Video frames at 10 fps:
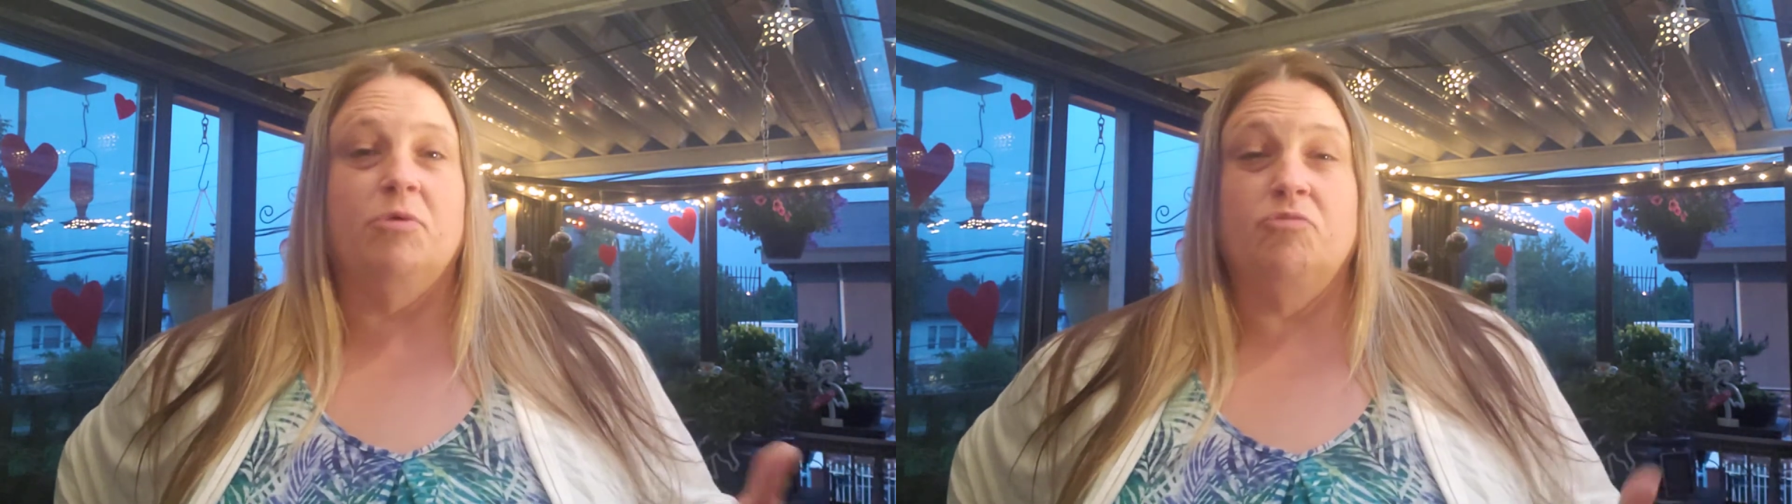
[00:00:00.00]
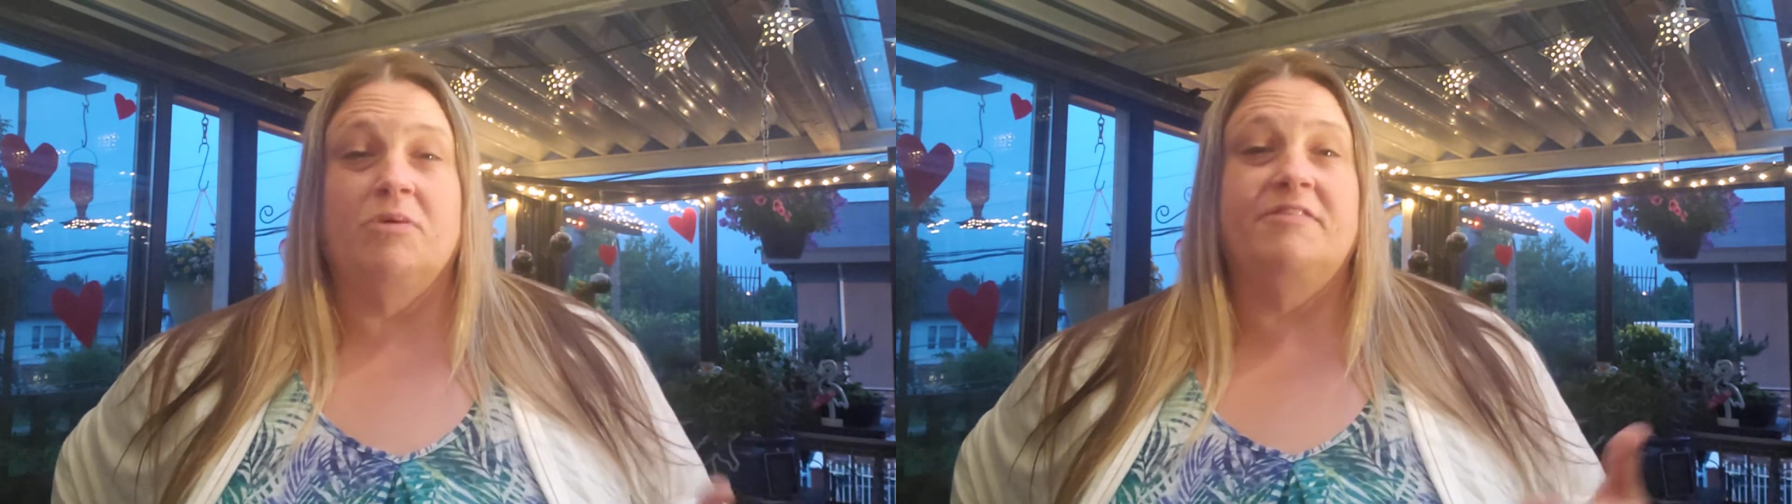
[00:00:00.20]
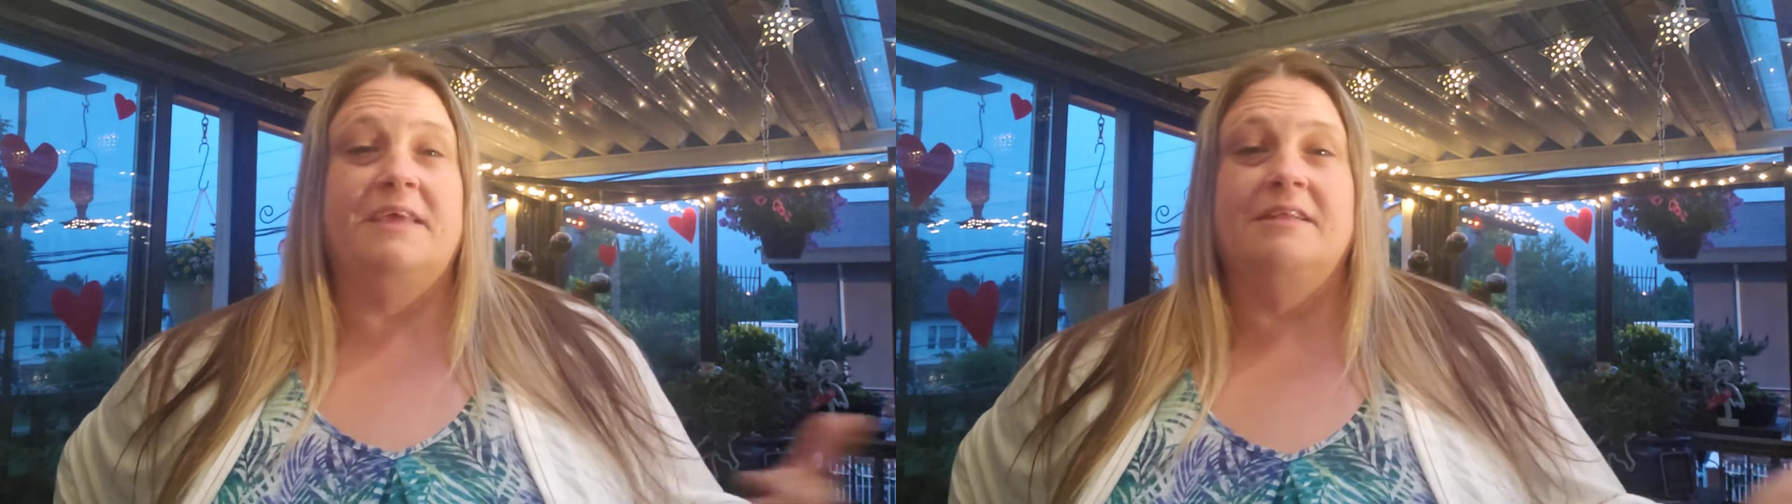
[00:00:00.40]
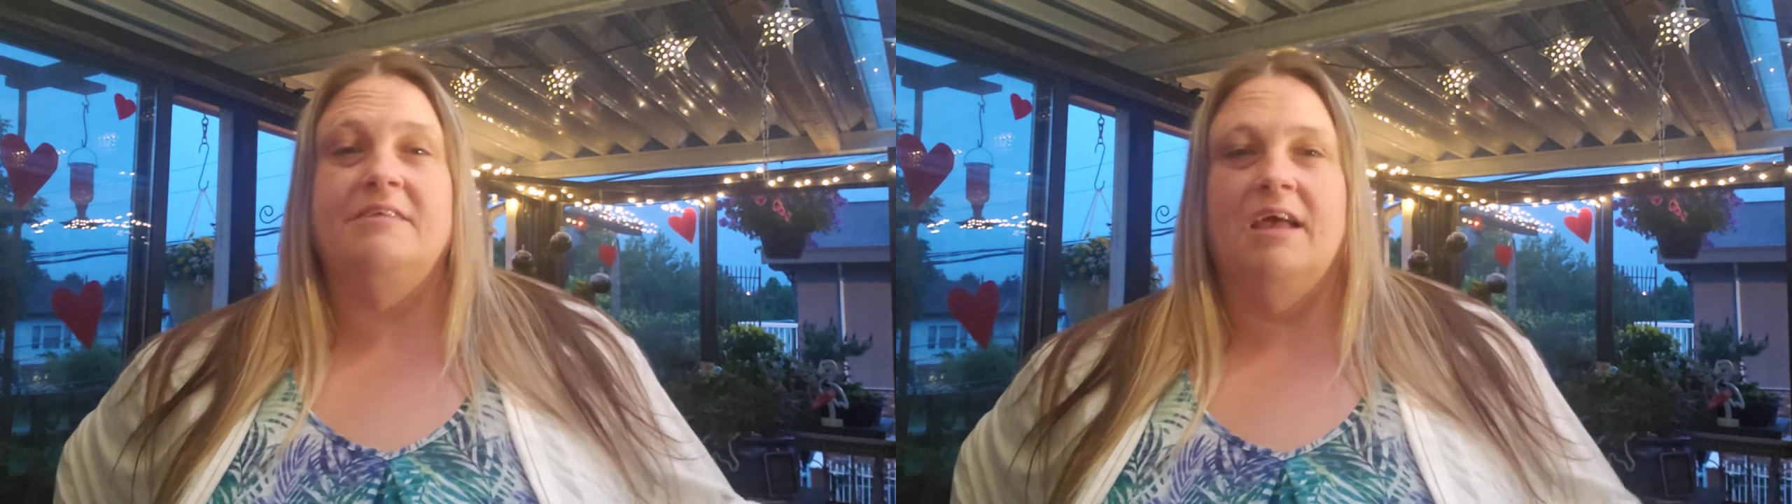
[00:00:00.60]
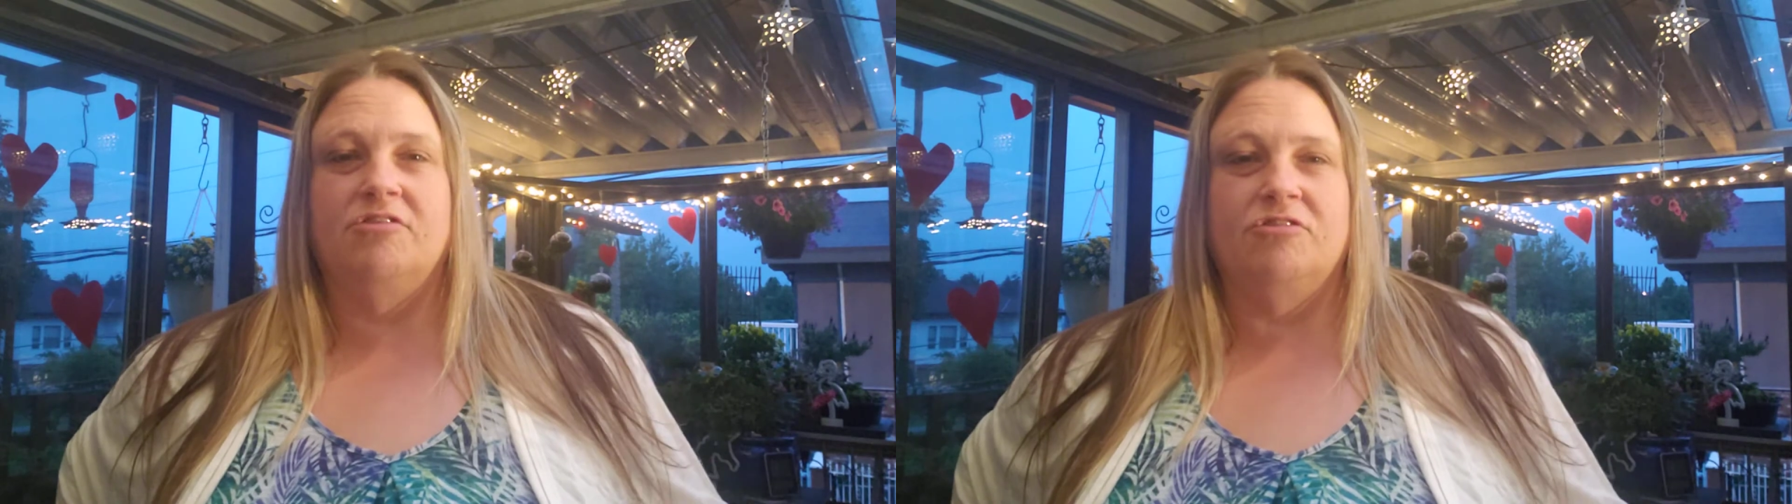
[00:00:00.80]
which was the
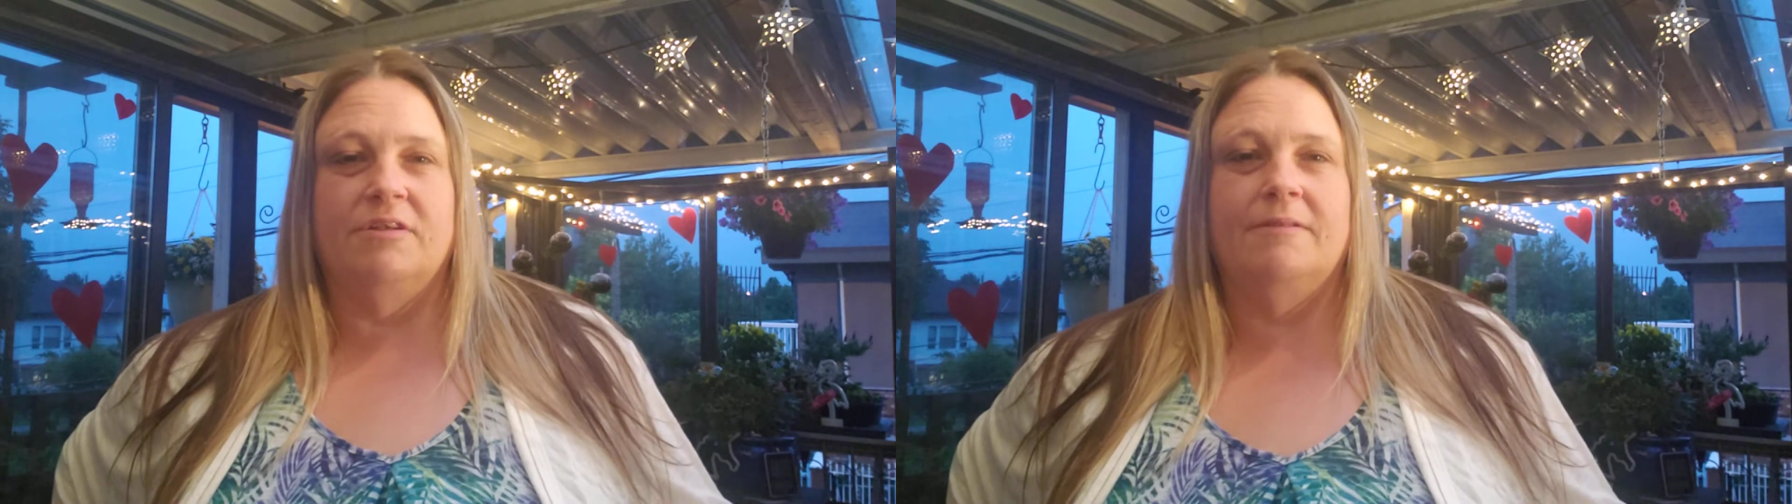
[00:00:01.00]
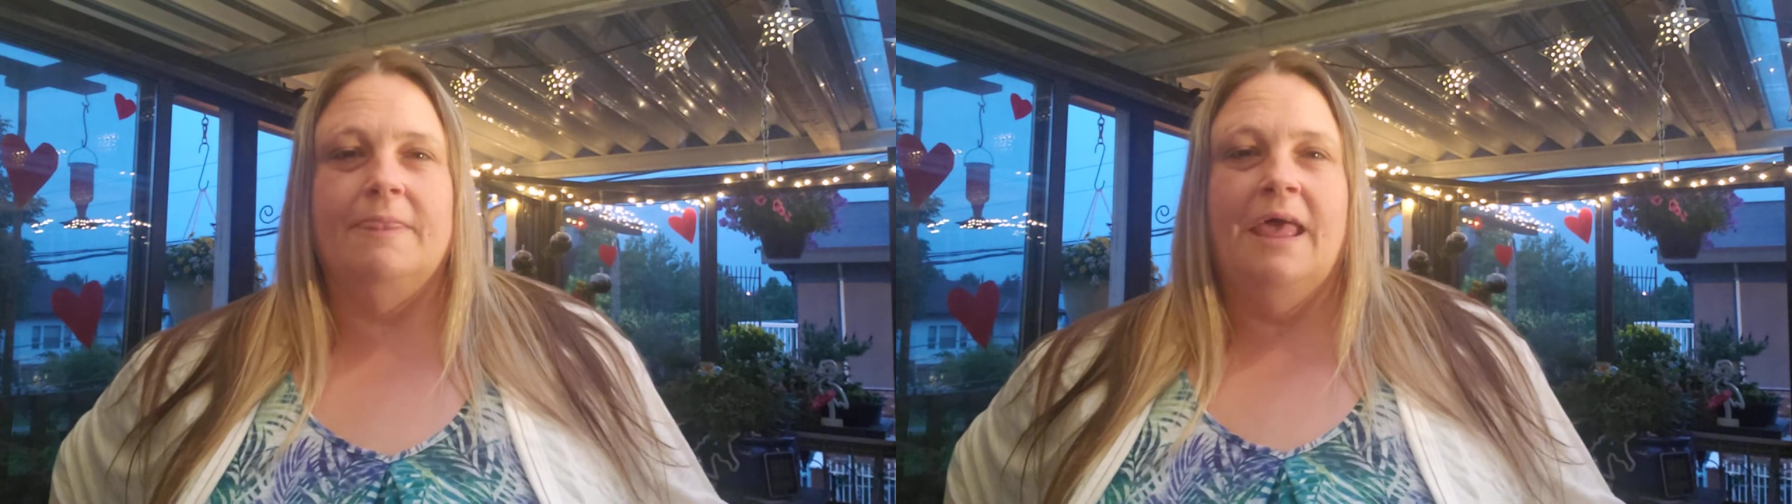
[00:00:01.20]
intention,